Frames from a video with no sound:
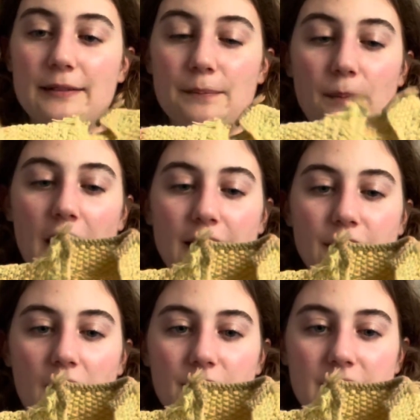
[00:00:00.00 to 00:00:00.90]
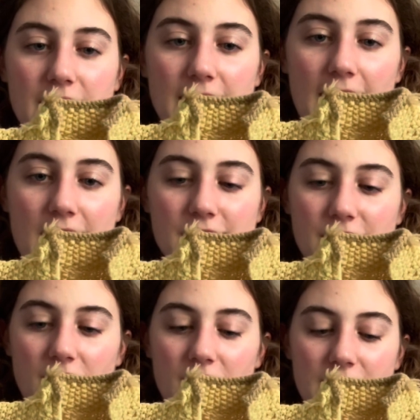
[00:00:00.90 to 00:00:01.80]
bind-offs and
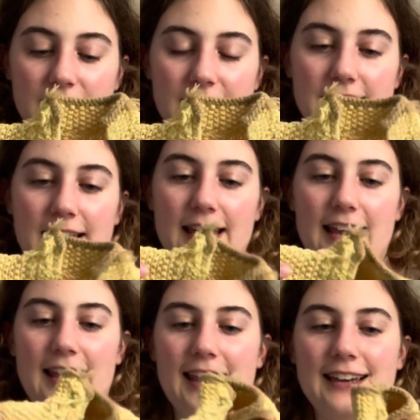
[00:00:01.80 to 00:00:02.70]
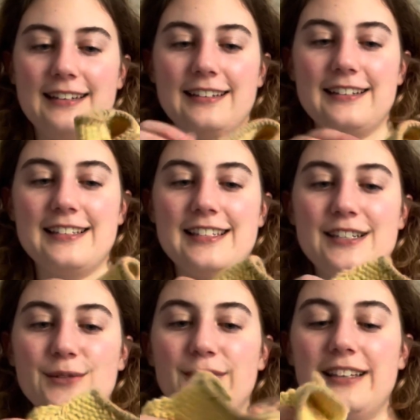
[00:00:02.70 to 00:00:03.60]
cast-ons, and there's
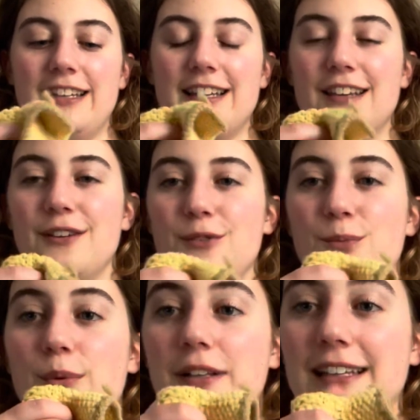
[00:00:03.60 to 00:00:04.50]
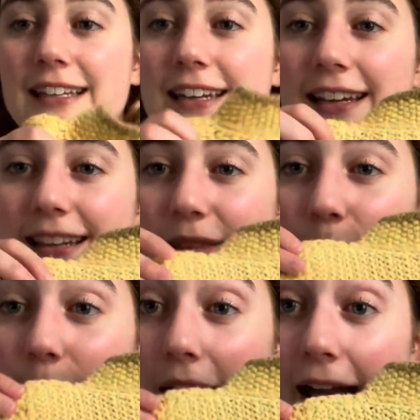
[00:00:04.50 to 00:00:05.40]
this really cute pleating at the
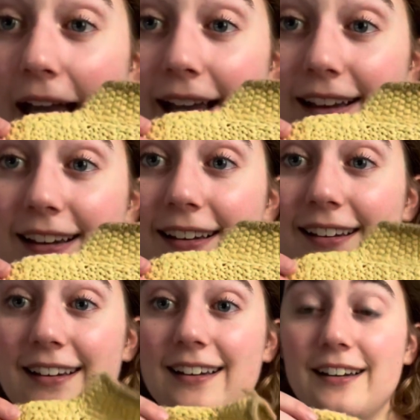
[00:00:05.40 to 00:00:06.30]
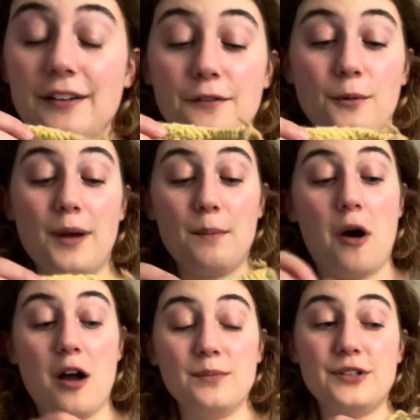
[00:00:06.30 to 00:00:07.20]
back for my
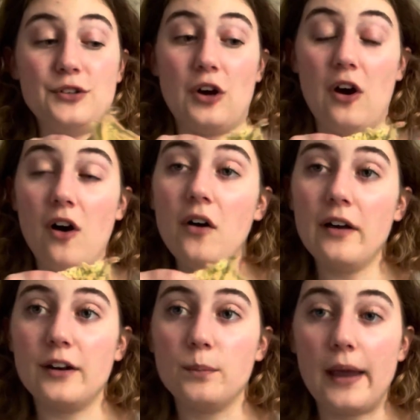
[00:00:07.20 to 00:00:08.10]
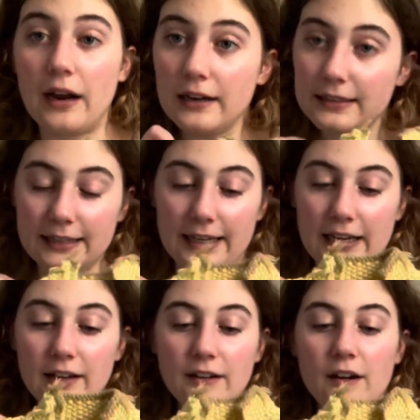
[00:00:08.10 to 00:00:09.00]
mom's doll, and
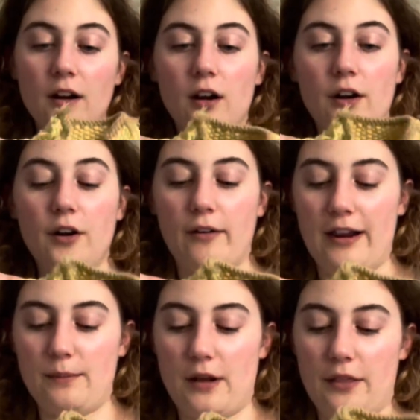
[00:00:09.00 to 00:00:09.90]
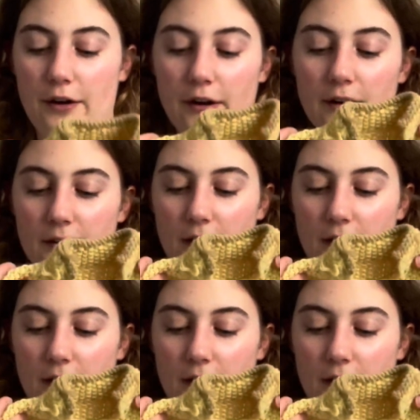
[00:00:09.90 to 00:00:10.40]
apparently her grandmother